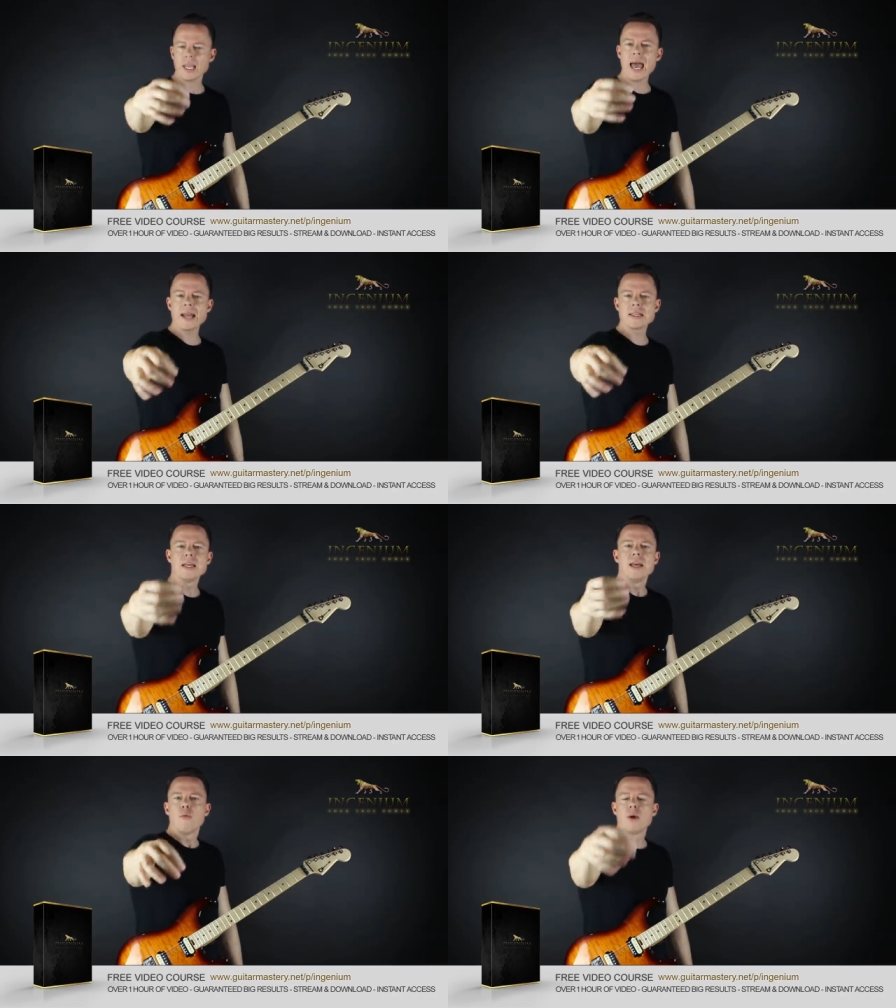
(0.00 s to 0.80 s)
And
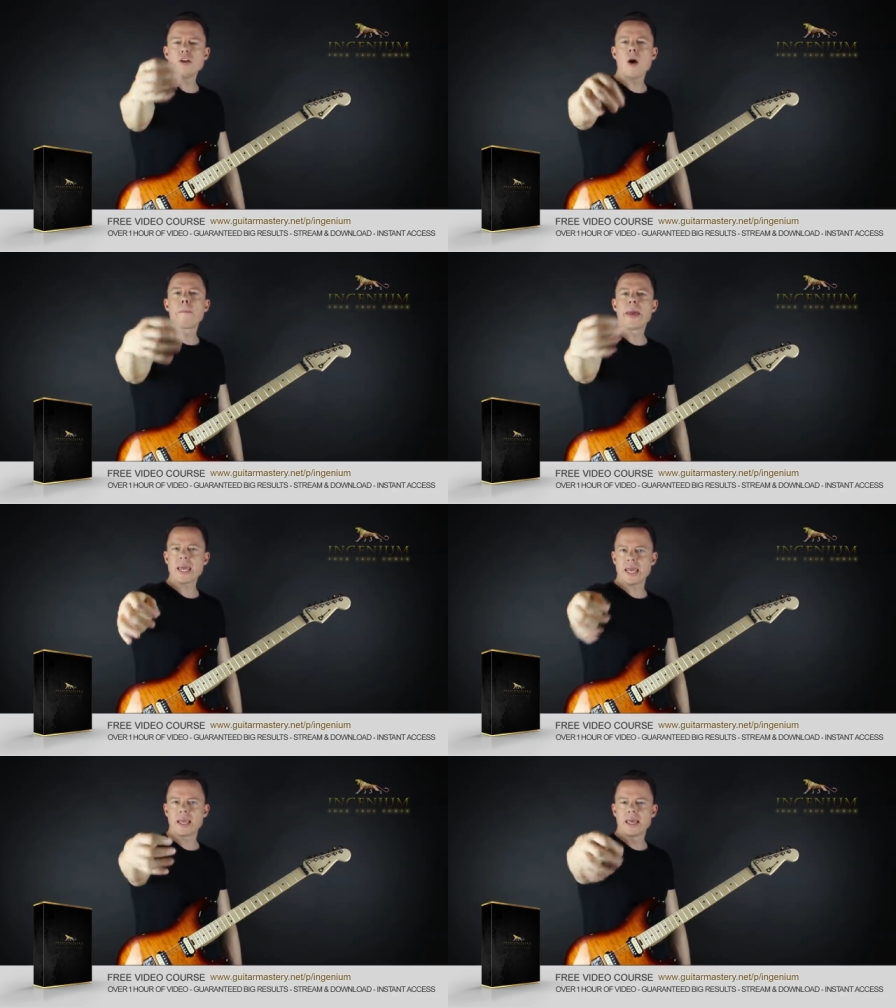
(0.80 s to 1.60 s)
when you're
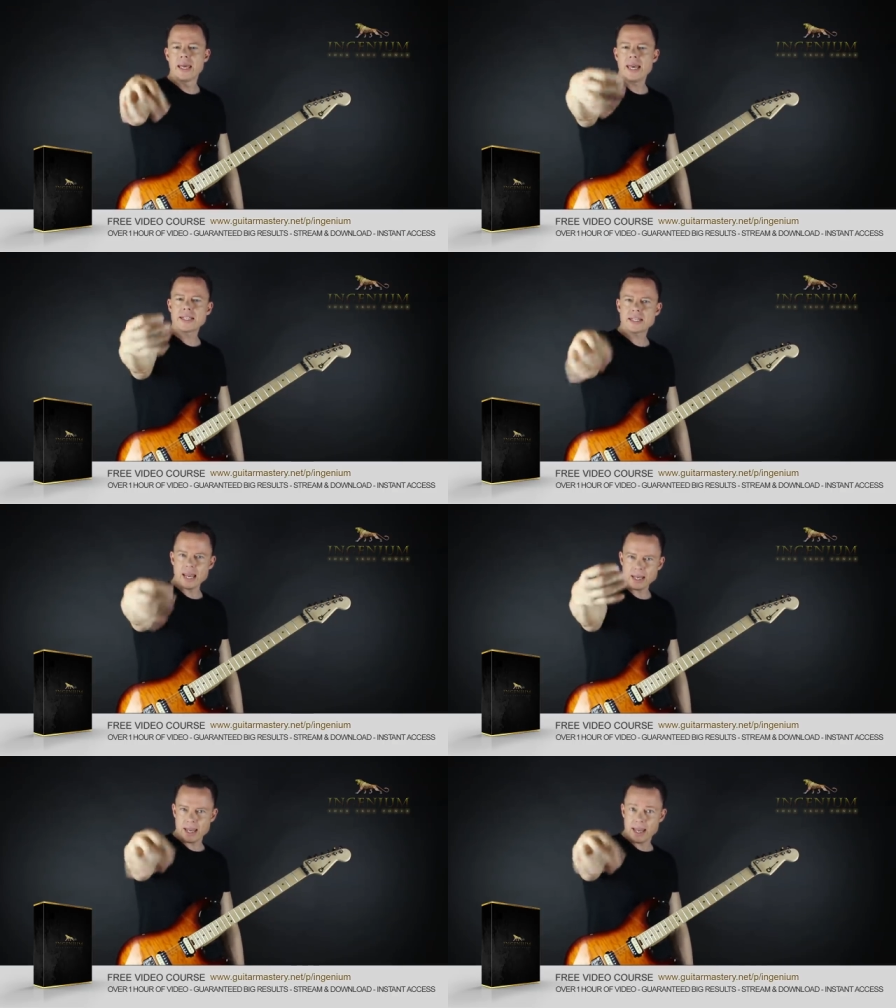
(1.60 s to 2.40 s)
picking, it's
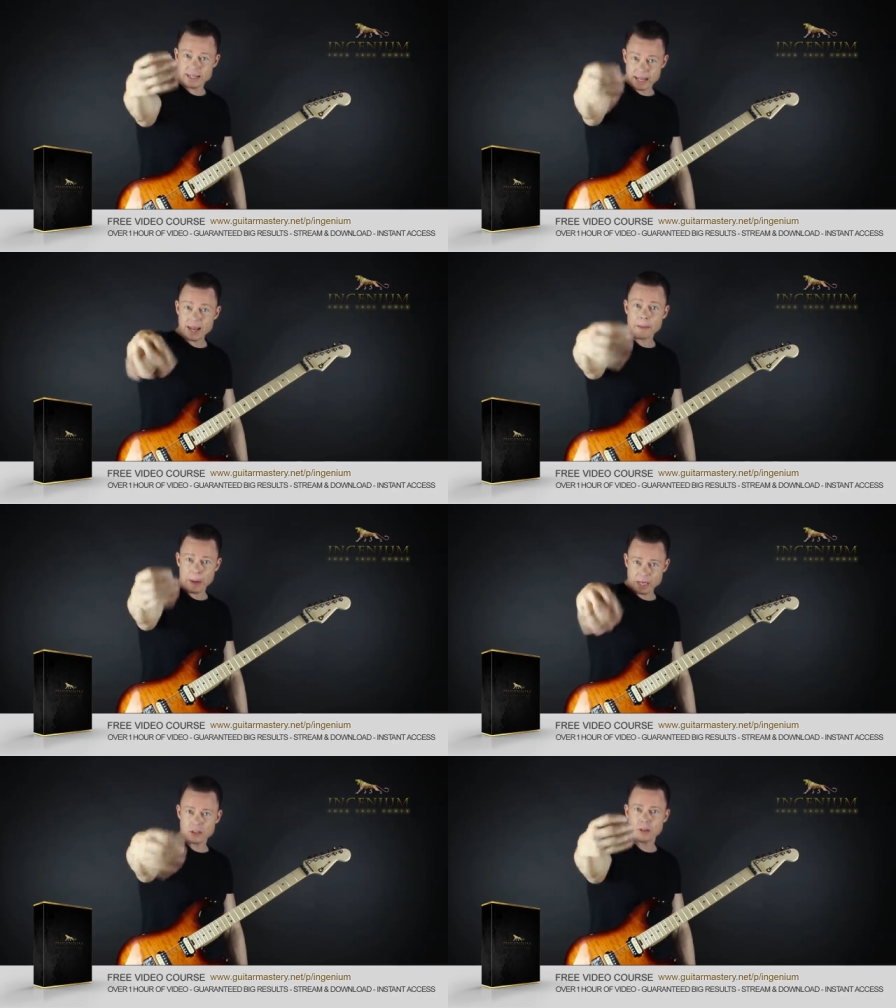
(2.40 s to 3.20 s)
like it's like a
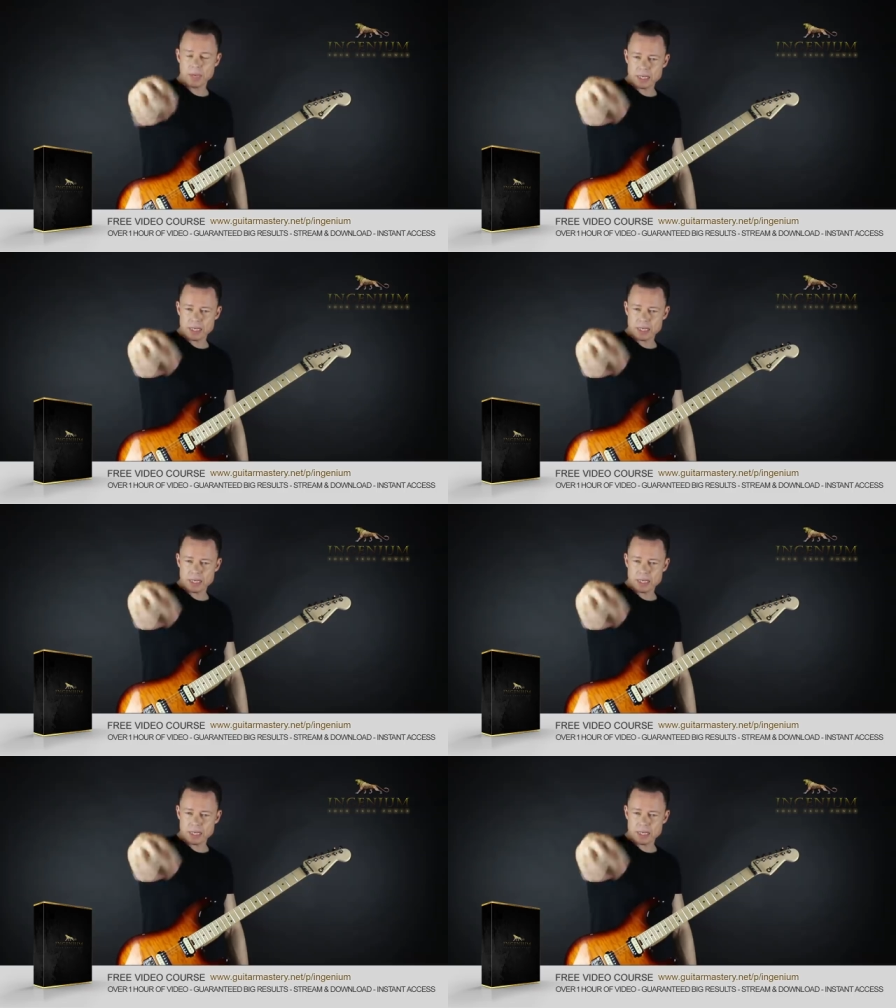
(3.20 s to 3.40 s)
pendulum.